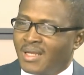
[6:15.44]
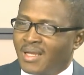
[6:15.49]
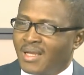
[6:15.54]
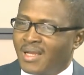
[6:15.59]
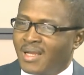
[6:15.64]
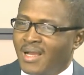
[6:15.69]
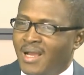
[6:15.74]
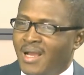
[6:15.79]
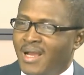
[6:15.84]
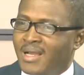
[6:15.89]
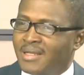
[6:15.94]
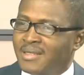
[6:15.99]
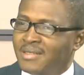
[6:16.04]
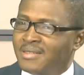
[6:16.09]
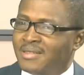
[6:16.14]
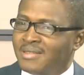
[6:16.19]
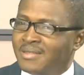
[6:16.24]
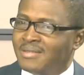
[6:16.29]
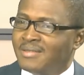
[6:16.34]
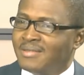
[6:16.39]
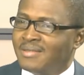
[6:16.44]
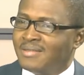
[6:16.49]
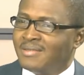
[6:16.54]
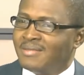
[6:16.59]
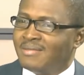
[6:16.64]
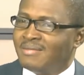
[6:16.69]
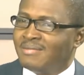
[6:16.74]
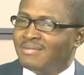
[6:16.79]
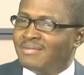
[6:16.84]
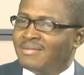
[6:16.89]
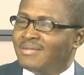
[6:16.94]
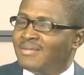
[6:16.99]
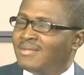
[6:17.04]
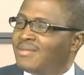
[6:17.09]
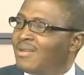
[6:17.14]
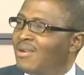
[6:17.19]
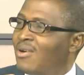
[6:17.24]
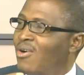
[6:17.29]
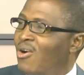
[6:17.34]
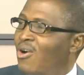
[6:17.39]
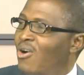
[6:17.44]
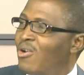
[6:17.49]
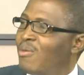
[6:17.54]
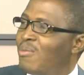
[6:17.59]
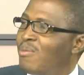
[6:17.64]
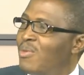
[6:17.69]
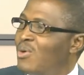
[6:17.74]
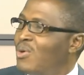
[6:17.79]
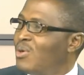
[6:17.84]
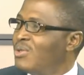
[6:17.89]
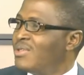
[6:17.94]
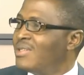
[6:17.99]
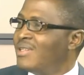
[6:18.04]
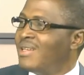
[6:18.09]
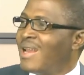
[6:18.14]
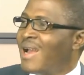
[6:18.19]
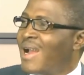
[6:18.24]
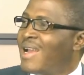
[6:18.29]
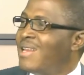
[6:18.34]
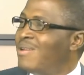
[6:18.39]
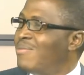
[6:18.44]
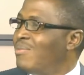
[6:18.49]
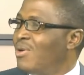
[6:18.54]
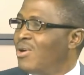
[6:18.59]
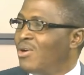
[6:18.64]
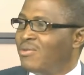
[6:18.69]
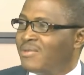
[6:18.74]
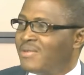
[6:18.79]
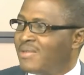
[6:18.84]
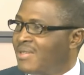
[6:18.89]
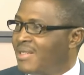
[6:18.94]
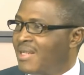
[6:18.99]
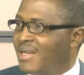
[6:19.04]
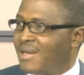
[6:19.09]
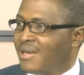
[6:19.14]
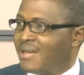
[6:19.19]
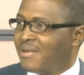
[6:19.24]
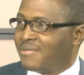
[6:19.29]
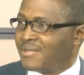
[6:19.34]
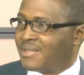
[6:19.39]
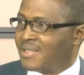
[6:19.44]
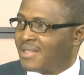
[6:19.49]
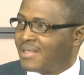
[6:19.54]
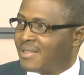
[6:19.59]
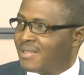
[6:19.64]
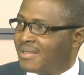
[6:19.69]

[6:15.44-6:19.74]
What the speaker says: And almost 9 months thereafter,